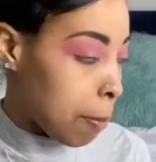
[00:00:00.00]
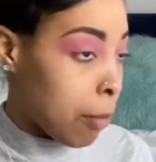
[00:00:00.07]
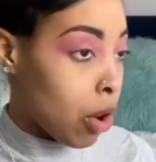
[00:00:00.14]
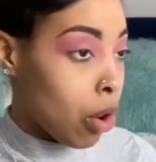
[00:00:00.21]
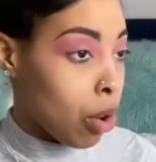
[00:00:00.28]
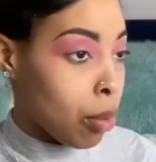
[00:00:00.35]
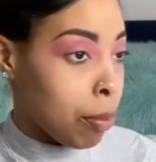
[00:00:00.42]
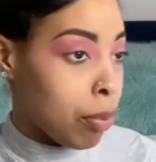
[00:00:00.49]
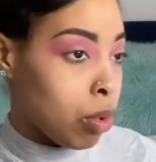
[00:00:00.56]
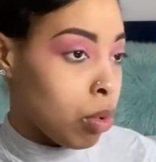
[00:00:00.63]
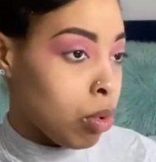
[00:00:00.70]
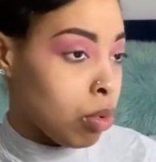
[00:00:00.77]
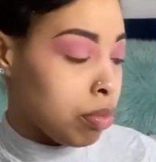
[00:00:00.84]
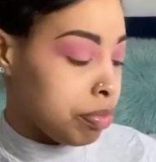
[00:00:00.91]

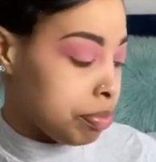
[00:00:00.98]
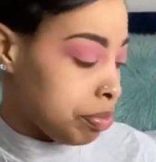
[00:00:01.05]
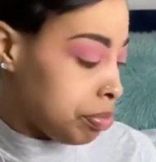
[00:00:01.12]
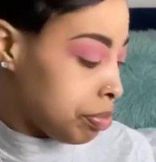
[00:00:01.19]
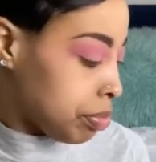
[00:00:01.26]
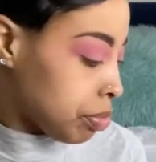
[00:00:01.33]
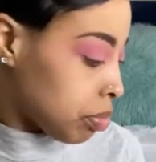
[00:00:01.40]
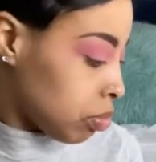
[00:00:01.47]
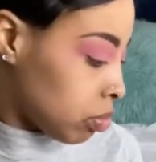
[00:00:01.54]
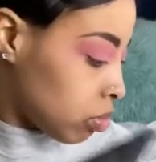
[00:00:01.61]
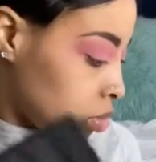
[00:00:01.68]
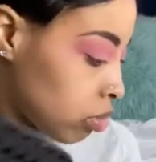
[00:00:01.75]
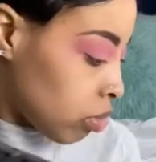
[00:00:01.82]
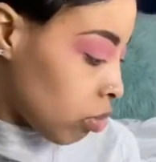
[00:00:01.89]
purple?
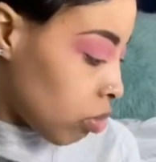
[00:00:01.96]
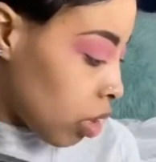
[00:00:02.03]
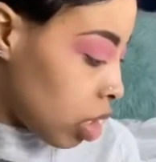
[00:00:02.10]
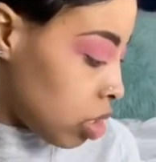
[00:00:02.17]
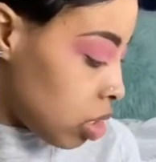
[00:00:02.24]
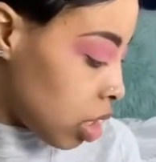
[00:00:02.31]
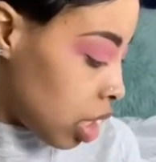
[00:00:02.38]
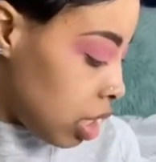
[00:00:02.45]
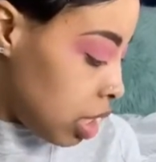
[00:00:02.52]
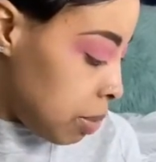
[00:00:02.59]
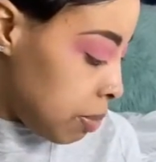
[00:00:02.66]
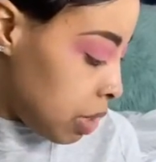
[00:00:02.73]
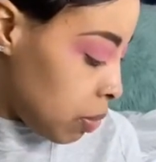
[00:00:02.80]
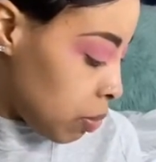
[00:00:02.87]
Should I
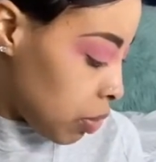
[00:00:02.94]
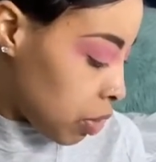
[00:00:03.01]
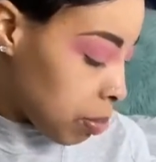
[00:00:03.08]
deepen it with a